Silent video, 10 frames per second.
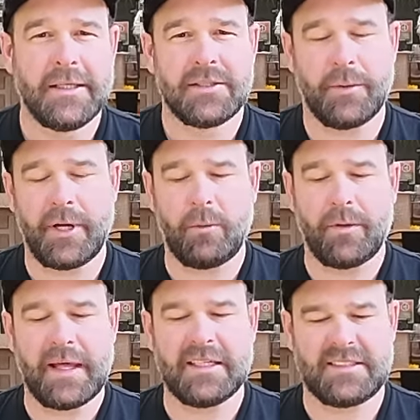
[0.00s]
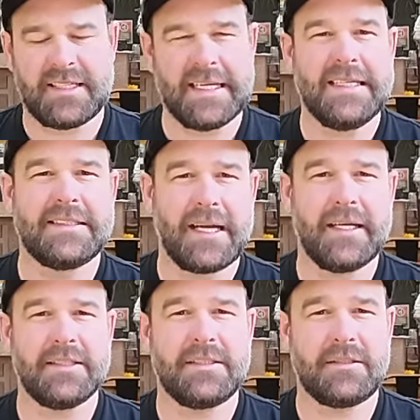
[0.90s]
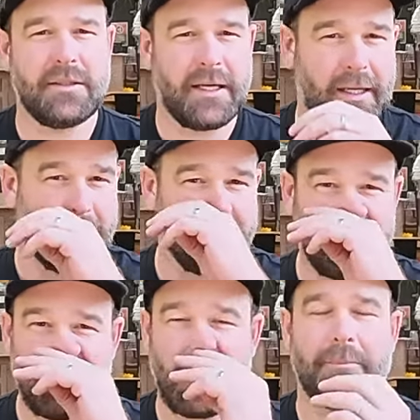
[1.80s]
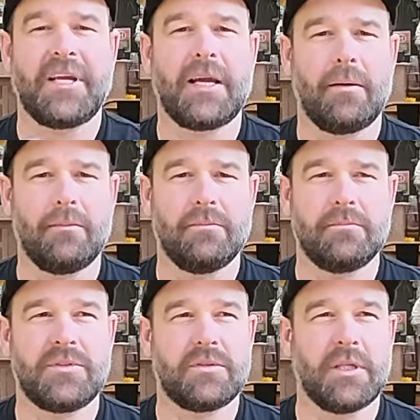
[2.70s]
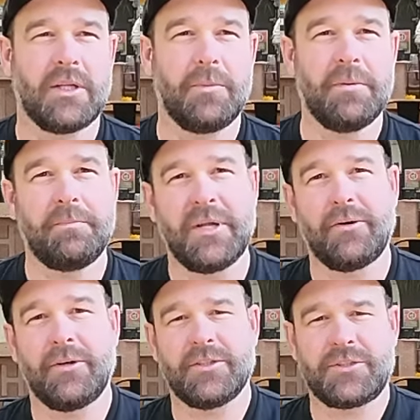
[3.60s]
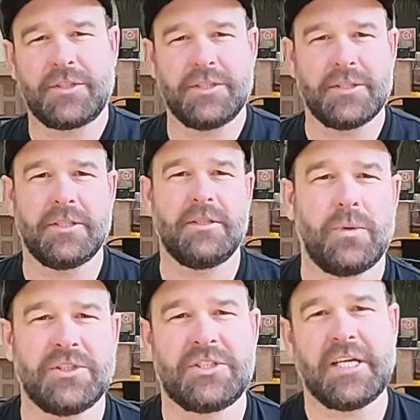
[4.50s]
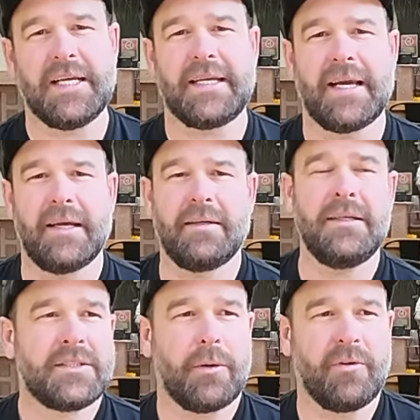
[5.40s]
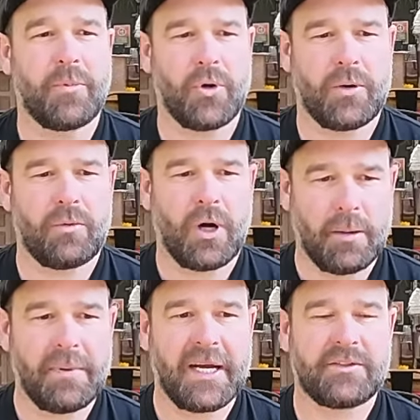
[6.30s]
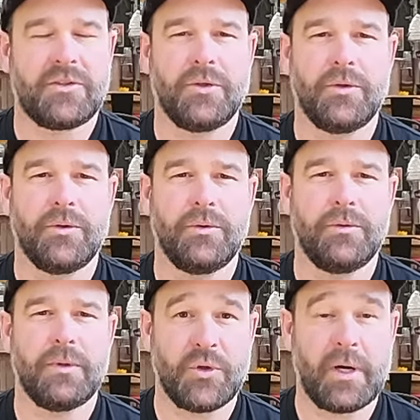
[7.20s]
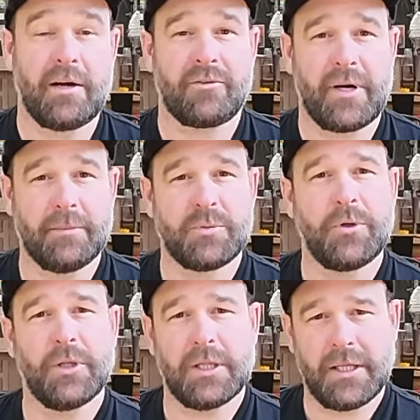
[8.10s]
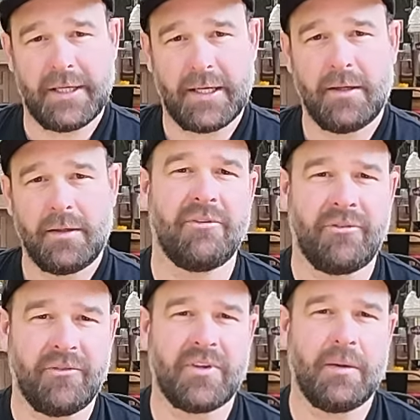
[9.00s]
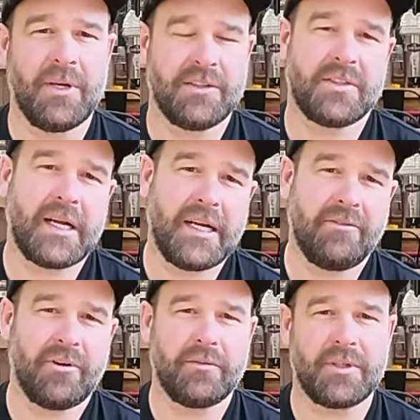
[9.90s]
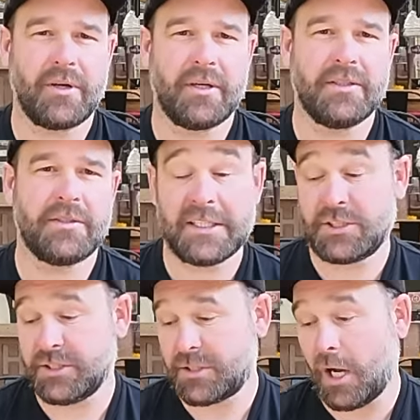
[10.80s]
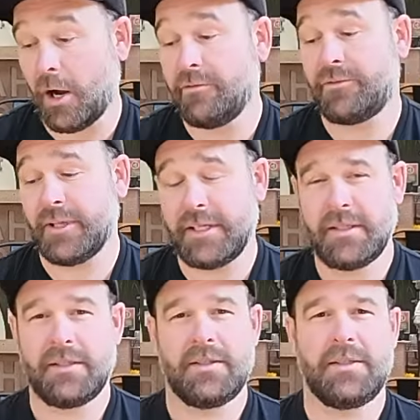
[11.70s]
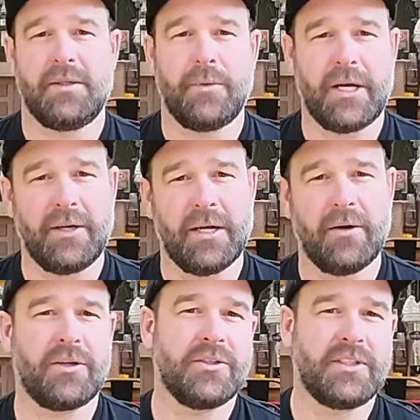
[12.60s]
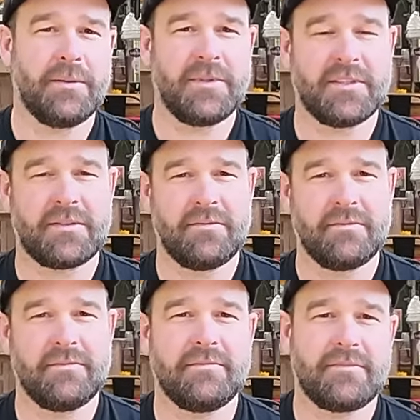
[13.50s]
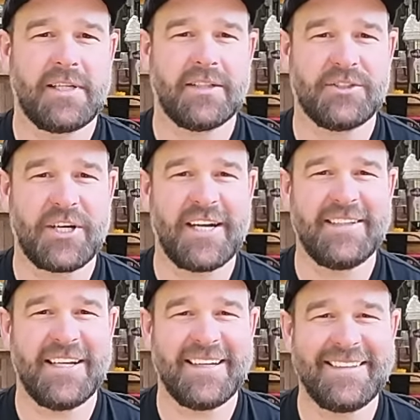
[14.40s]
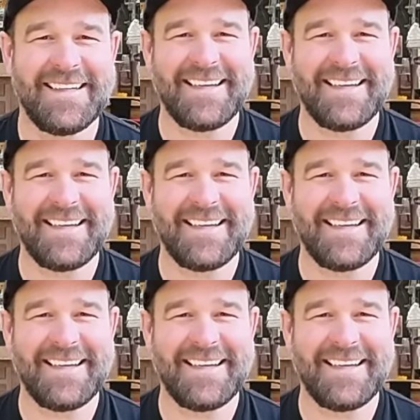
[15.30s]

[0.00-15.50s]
So we don't want that tea taste where it becomes a little bit bitter and astringent, which tea can. So we brought it right back to 2.5 grams per litre for 15 minutes at 85 degrees. That's just hopefully, we don't know, I could tip this down the drain yet.